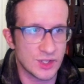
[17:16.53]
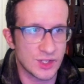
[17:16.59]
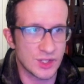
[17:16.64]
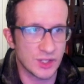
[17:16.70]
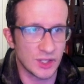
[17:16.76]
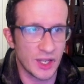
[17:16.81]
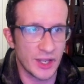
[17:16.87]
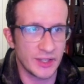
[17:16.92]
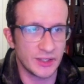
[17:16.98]

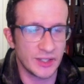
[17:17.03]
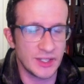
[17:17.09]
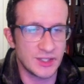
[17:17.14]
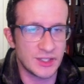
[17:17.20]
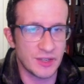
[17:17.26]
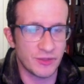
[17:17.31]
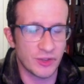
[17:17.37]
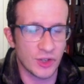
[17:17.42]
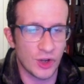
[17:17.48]

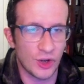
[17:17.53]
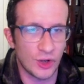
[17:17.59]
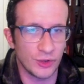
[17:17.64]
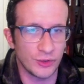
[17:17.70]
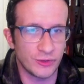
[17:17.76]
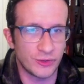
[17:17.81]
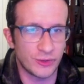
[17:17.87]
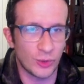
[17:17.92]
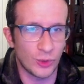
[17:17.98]
slightly
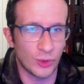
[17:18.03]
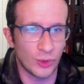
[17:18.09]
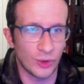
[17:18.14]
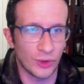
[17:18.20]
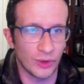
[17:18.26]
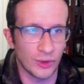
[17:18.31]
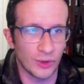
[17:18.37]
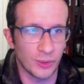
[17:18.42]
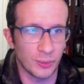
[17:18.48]
difficult
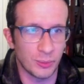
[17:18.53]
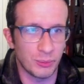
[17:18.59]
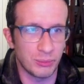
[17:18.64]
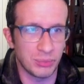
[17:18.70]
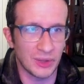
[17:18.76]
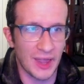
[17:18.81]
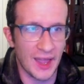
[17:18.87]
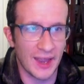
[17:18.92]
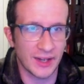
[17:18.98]

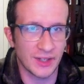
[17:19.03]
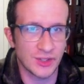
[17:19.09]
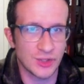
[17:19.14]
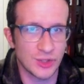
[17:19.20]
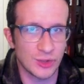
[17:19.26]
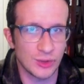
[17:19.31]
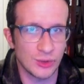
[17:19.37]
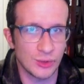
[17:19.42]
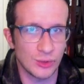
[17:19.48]
for
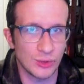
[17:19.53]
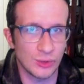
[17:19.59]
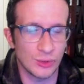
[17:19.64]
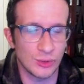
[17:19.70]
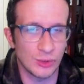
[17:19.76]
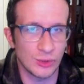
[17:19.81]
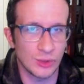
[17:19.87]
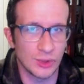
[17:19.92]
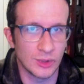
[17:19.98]
black
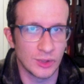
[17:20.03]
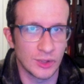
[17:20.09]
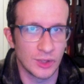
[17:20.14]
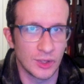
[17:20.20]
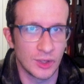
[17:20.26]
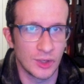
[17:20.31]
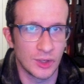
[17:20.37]
to